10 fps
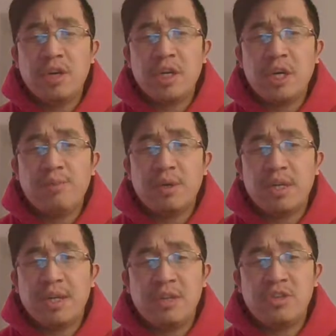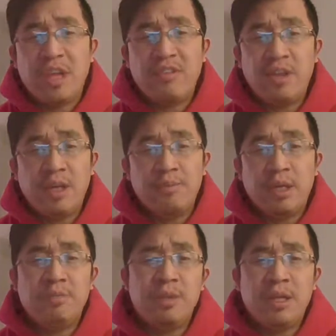I know for a couple
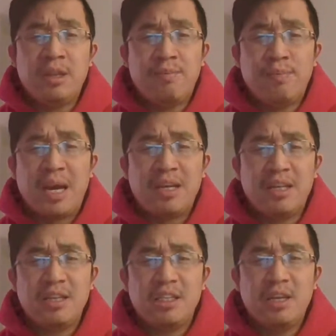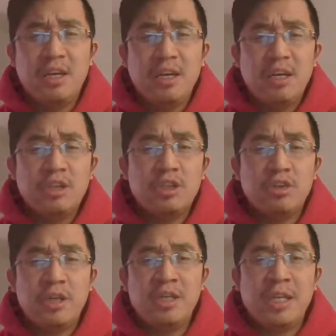kids they've emailed me their packets.